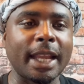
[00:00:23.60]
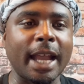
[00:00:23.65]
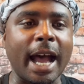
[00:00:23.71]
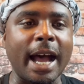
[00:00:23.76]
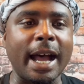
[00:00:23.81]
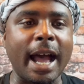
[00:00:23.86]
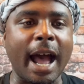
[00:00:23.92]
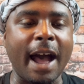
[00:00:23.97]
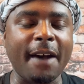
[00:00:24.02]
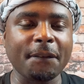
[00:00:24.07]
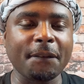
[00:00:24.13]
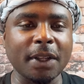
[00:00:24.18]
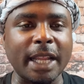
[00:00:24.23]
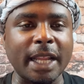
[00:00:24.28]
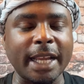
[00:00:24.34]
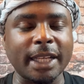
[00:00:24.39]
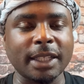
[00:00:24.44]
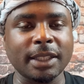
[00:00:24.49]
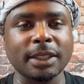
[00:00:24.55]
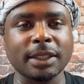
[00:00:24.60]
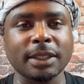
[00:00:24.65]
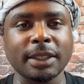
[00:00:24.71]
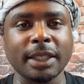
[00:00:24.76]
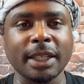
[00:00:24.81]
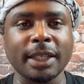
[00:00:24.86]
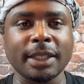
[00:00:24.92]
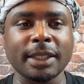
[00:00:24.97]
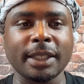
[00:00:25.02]
I, I feel like
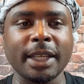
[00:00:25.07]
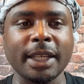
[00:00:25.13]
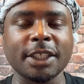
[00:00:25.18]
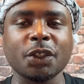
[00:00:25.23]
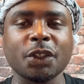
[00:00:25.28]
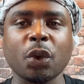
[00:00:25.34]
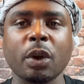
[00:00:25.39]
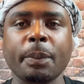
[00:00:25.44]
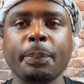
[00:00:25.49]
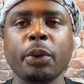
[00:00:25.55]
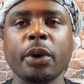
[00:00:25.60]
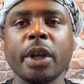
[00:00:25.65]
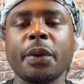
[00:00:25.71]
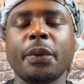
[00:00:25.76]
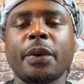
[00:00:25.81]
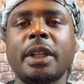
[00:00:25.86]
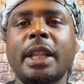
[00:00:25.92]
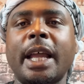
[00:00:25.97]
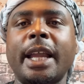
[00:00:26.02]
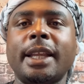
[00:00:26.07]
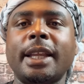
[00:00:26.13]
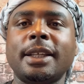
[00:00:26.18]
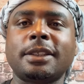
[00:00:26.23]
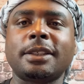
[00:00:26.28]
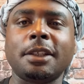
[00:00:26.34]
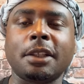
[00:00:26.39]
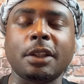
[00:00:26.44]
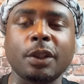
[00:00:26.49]
it, it's to a point where like
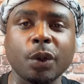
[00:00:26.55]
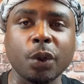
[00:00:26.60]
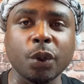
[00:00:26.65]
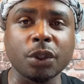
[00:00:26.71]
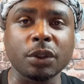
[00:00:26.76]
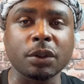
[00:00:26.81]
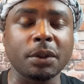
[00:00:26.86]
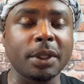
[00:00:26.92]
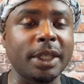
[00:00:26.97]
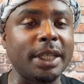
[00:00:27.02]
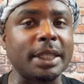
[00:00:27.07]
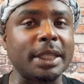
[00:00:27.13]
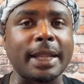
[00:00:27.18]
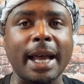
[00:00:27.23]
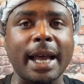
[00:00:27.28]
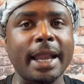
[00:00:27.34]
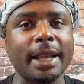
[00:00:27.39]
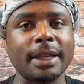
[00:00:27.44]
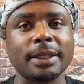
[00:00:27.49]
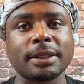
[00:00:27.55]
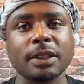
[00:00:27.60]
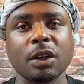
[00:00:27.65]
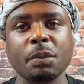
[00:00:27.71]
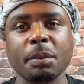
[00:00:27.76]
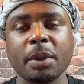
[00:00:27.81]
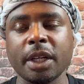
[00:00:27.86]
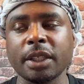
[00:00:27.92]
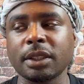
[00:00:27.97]
it's delusional. He lying
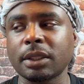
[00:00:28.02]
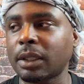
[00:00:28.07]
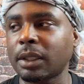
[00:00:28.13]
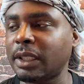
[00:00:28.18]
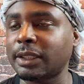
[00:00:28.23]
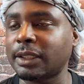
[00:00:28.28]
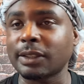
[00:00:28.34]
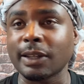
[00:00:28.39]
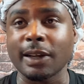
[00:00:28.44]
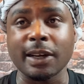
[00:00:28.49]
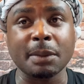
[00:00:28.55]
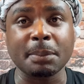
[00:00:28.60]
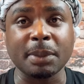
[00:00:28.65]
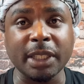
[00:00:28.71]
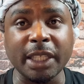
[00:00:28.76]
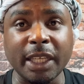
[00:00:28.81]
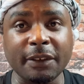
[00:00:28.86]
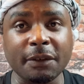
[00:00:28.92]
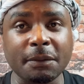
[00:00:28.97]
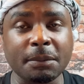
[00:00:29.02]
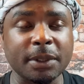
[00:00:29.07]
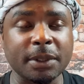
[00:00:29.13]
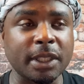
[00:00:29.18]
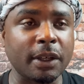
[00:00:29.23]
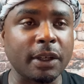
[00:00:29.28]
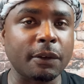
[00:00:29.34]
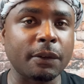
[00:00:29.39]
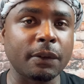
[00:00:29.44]
so much. He's starting to believe
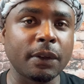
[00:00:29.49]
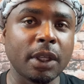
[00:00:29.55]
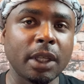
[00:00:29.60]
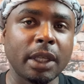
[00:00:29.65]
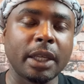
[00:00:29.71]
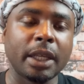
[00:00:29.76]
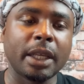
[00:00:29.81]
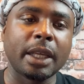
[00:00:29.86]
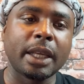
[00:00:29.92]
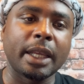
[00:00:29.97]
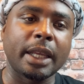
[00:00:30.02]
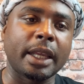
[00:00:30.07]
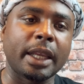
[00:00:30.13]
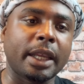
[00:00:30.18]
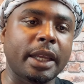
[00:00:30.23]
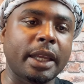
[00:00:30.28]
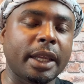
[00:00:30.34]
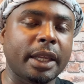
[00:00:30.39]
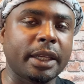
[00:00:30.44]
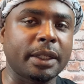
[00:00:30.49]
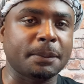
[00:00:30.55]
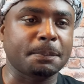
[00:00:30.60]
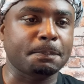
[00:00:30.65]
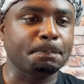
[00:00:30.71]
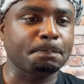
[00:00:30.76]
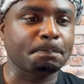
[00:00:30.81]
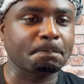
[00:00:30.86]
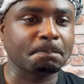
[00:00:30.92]
himself and
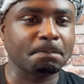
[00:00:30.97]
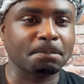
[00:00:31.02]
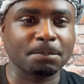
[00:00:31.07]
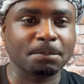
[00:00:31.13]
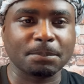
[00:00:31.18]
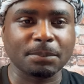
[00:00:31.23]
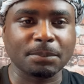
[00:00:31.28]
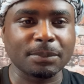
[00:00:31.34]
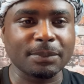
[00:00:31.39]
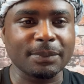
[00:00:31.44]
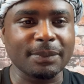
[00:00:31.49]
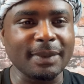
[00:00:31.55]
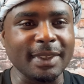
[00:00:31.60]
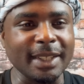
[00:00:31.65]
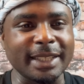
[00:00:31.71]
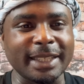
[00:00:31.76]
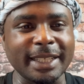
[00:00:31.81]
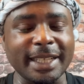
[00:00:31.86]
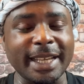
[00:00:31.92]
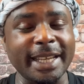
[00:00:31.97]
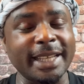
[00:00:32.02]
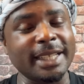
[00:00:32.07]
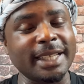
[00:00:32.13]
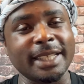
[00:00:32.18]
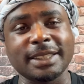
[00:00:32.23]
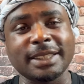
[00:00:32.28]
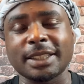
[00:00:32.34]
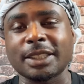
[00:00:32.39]
it,
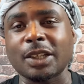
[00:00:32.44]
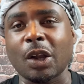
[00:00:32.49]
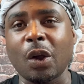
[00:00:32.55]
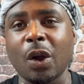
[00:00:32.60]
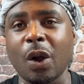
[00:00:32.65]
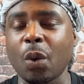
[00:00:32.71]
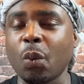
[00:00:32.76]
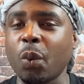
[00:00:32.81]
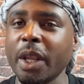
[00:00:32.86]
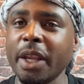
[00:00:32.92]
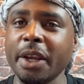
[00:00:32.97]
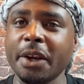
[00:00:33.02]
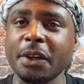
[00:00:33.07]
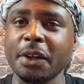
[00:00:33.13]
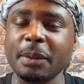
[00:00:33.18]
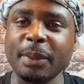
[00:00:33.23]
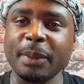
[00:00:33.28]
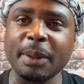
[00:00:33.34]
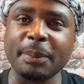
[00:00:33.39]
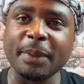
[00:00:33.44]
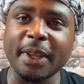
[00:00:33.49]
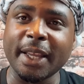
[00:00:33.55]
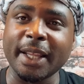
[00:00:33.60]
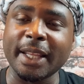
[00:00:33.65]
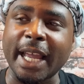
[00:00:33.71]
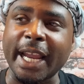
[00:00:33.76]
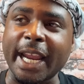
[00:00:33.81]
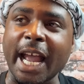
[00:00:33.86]
it, it's just all weird to me,
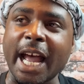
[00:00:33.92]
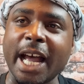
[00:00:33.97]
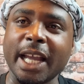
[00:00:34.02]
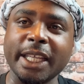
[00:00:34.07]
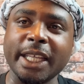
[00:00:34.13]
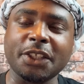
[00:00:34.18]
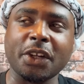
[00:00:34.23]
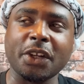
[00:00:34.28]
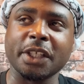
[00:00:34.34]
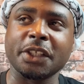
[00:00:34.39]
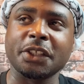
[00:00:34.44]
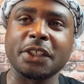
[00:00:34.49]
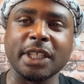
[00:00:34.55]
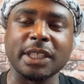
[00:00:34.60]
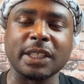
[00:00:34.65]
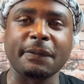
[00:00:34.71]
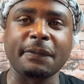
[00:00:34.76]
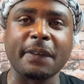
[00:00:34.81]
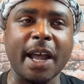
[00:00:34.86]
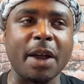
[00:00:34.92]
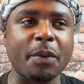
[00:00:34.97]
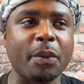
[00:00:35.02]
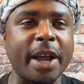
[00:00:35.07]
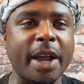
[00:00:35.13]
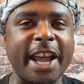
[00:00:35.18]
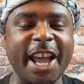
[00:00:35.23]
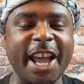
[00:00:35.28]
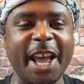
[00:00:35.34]
man. Like how he's trying to justify
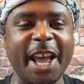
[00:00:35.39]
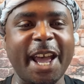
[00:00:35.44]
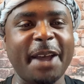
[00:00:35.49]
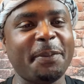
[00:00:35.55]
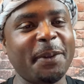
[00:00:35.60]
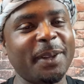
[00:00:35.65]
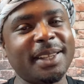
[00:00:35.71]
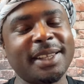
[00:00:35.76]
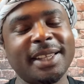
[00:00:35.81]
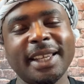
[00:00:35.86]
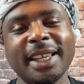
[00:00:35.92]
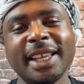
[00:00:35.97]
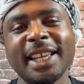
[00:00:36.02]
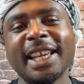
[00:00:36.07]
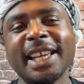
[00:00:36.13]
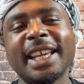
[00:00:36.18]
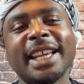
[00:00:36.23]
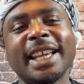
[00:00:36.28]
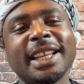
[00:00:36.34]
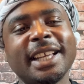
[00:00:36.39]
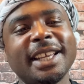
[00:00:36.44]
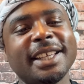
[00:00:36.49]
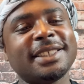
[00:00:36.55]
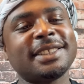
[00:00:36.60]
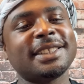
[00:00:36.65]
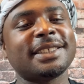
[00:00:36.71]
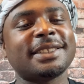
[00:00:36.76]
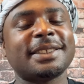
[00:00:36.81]
what happened. And
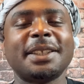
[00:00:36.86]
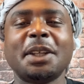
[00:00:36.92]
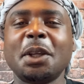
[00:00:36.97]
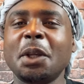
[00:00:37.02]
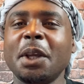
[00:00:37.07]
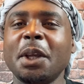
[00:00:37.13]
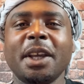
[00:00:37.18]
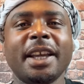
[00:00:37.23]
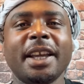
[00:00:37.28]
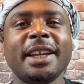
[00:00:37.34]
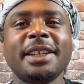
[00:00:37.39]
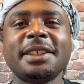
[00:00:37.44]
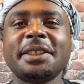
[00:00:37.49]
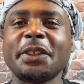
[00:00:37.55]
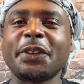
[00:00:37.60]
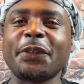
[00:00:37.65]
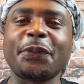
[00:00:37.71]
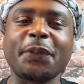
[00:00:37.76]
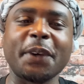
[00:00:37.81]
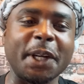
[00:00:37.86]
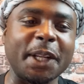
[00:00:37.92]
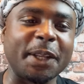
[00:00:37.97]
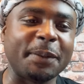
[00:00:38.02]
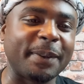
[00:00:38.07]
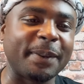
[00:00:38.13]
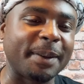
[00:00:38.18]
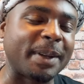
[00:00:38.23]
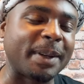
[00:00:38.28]
it's just it's just
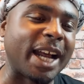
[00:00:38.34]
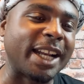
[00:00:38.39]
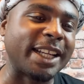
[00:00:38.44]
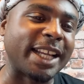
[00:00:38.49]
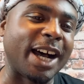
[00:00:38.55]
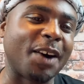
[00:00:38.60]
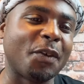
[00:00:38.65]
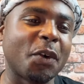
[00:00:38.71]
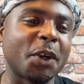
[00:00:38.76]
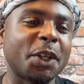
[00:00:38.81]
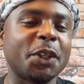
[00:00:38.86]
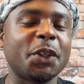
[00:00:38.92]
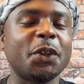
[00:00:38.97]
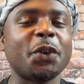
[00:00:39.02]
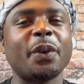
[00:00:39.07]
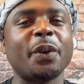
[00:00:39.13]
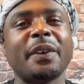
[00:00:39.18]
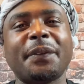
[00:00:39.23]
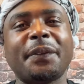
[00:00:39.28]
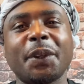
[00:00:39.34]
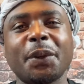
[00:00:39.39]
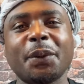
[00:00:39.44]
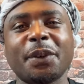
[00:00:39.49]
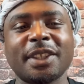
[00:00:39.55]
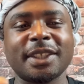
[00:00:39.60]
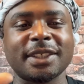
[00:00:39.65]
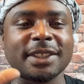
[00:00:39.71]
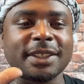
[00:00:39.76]
funny, man. But I, I to do a review
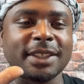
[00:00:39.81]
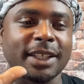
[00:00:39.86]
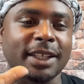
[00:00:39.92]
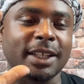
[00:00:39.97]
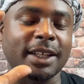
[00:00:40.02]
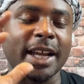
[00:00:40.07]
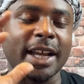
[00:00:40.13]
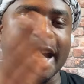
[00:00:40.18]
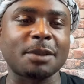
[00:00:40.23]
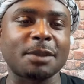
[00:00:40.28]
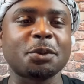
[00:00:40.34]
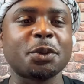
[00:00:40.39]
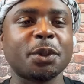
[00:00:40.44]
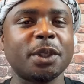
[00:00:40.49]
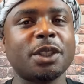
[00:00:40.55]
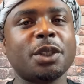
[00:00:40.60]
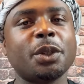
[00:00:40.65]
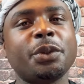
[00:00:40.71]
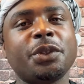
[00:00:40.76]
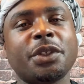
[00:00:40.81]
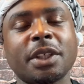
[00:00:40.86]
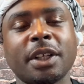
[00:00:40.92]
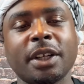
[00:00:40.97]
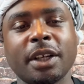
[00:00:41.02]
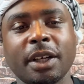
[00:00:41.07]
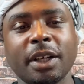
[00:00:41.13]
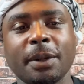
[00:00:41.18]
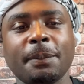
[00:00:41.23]
of this uh, Adam 22
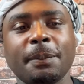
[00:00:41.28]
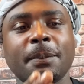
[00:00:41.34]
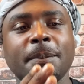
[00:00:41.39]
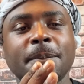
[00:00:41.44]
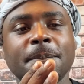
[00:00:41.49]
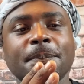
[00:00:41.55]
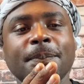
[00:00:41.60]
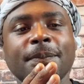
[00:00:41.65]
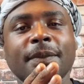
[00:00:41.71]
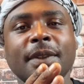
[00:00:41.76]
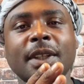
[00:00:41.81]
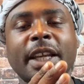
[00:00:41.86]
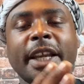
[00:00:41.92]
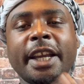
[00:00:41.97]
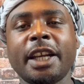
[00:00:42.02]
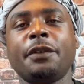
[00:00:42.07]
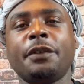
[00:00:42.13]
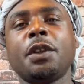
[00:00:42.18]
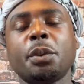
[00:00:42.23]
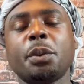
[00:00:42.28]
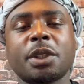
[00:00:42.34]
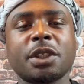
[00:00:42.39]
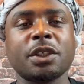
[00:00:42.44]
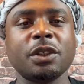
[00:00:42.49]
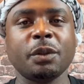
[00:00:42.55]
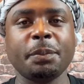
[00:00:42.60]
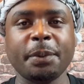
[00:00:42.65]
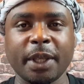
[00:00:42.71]
um, interview with
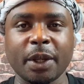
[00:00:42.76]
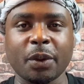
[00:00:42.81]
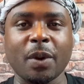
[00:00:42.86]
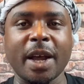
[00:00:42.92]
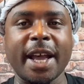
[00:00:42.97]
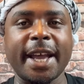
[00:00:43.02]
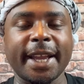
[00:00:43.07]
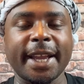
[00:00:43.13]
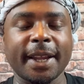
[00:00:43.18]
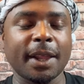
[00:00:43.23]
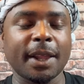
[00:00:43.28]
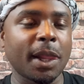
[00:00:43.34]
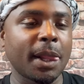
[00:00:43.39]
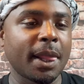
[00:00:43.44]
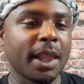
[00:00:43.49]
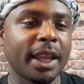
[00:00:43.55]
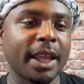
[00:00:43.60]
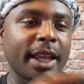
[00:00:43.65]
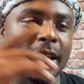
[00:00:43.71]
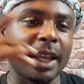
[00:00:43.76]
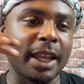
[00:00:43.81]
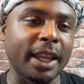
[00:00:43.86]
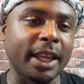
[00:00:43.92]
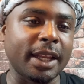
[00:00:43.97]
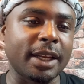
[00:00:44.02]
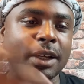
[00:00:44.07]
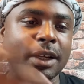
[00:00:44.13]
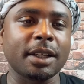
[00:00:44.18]
Snoopy and Wack
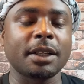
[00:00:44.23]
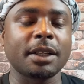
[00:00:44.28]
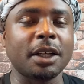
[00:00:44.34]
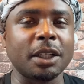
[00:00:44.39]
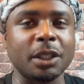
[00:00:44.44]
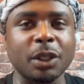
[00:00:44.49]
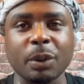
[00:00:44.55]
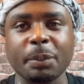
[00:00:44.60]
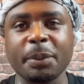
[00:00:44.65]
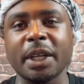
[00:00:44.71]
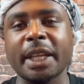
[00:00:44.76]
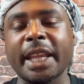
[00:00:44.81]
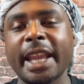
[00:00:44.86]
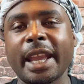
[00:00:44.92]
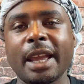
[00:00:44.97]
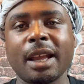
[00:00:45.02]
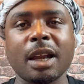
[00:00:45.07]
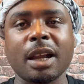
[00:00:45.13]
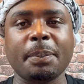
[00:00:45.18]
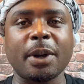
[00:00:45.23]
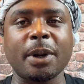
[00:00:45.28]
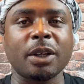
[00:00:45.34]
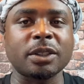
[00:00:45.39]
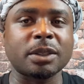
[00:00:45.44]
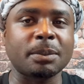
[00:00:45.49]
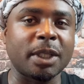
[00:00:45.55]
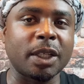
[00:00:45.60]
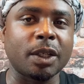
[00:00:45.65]
and uh, a little bit of Cam
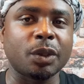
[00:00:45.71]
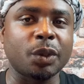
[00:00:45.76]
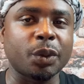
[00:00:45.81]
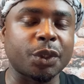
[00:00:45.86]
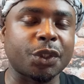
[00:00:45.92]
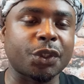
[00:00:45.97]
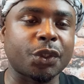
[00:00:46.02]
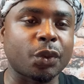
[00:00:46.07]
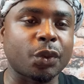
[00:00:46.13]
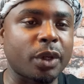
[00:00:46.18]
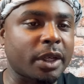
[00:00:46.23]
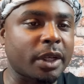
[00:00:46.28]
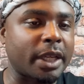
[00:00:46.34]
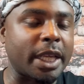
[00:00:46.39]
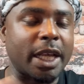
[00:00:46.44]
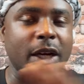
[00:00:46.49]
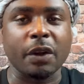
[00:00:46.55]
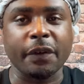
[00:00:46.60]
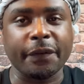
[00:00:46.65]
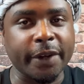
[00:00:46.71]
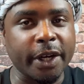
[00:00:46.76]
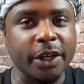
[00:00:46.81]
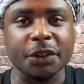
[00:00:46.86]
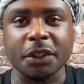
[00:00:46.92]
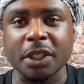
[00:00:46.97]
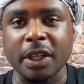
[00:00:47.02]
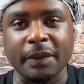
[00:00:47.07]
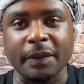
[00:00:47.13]
Capone's. I'm only going to do a short ghetto
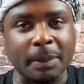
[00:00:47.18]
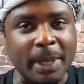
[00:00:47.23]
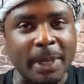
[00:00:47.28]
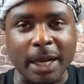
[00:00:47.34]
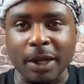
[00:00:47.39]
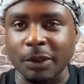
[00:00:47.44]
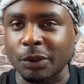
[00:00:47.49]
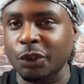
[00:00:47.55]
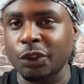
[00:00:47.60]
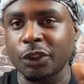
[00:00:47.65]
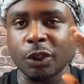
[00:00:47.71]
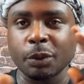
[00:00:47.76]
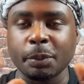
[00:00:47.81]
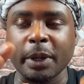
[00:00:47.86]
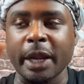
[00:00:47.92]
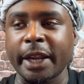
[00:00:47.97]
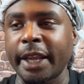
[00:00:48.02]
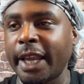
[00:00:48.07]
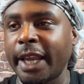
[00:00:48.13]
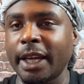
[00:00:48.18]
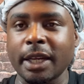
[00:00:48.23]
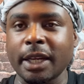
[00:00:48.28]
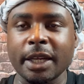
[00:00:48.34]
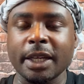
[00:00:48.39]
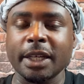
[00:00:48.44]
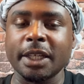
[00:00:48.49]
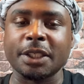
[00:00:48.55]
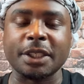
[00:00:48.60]
version of it. I'm not going to super edit
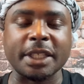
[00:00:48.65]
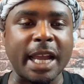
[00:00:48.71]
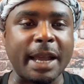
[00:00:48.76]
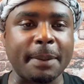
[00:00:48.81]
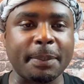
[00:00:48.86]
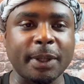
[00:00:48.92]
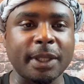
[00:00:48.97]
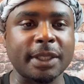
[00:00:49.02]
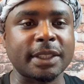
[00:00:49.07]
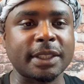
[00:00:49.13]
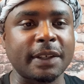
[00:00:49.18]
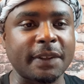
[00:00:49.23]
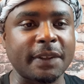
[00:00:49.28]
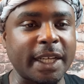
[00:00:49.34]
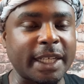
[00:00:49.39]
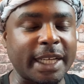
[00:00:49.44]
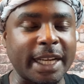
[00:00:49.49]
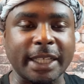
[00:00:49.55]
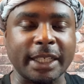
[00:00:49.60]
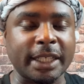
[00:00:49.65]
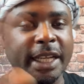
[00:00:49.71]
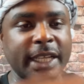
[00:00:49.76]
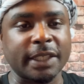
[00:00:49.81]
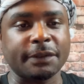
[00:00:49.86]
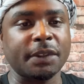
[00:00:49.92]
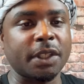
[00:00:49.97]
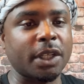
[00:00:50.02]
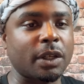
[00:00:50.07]
it and chop it and stuff like that. The
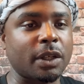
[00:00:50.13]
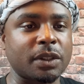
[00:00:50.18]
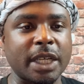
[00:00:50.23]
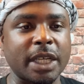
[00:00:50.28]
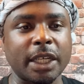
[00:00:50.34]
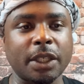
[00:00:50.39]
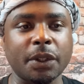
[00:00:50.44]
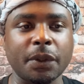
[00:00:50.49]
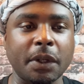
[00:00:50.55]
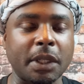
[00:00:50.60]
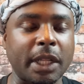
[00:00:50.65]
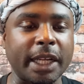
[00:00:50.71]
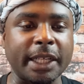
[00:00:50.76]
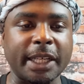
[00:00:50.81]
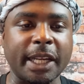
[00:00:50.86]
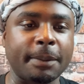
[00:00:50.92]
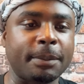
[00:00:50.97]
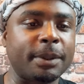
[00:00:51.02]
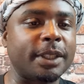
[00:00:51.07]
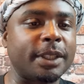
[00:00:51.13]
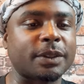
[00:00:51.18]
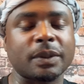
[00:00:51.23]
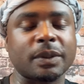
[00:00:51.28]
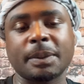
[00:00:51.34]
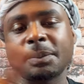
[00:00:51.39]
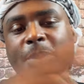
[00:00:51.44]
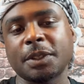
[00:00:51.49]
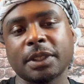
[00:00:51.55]
next videos, I'll do it like that. But this
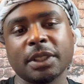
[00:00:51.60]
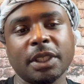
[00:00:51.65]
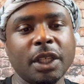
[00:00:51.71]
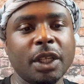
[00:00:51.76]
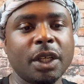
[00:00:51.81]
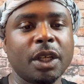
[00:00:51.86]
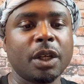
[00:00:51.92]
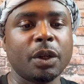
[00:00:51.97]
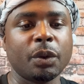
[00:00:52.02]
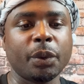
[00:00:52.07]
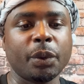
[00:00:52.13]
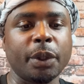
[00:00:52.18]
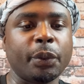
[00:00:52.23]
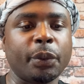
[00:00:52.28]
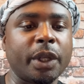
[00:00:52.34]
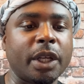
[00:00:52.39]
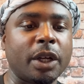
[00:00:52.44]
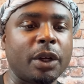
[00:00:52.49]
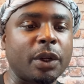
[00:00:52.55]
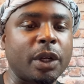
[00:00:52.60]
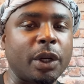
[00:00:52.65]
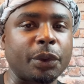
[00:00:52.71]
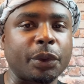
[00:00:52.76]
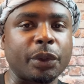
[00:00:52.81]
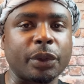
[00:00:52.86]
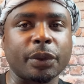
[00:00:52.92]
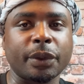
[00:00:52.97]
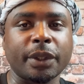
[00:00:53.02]
one, I'm just, we we going to go
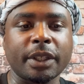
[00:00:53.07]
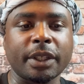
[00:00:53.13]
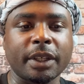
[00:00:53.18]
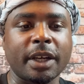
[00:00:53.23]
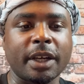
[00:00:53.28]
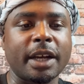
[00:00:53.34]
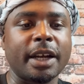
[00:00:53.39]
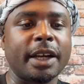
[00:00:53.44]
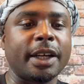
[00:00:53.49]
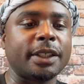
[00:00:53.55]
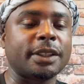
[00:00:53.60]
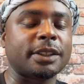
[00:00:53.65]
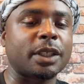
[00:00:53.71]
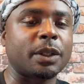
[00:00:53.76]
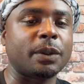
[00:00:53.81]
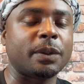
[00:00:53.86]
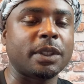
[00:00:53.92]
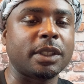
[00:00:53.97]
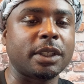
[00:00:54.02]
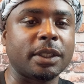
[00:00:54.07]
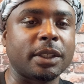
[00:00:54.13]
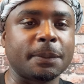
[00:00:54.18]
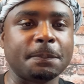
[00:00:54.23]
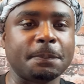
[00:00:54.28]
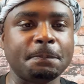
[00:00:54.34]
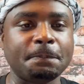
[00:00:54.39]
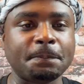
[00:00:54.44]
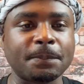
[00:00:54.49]
through it. All right. So uh,
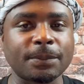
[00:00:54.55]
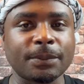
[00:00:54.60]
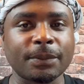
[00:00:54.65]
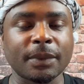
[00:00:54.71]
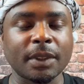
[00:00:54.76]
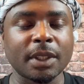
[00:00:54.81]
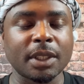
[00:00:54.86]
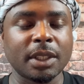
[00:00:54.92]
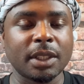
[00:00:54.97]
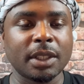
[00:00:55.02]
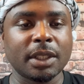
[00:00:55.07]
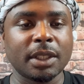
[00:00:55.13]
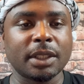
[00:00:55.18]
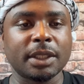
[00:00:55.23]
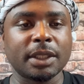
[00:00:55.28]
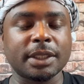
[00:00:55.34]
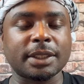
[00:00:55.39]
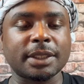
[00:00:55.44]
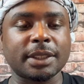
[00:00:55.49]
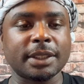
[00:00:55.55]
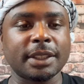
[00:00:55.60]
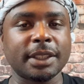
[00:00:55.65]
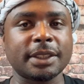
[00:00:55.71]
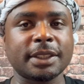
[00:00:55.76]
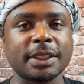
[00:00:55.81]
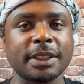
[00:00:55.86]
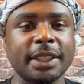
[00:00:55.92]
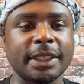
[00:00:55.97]
let's,
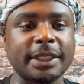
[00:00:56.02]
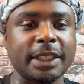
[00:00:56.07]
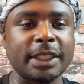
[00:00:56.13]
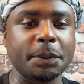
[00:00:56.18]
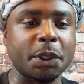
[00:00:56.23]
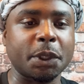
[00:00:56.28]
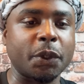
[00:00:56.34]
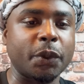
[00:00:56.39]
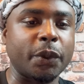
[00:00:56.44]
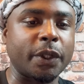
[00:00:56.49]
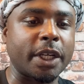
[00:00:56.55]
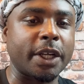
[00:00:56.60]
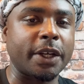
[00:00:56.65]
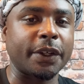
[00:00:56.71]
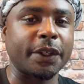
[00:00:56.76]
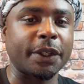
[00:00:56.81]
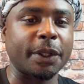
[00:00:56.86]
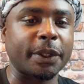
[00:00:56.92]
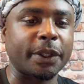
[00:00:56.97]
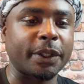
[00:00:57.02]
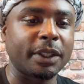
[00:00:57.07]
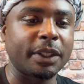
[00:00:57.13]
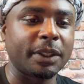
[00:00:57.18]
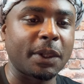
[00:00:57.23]
let's, let's see what's going on here.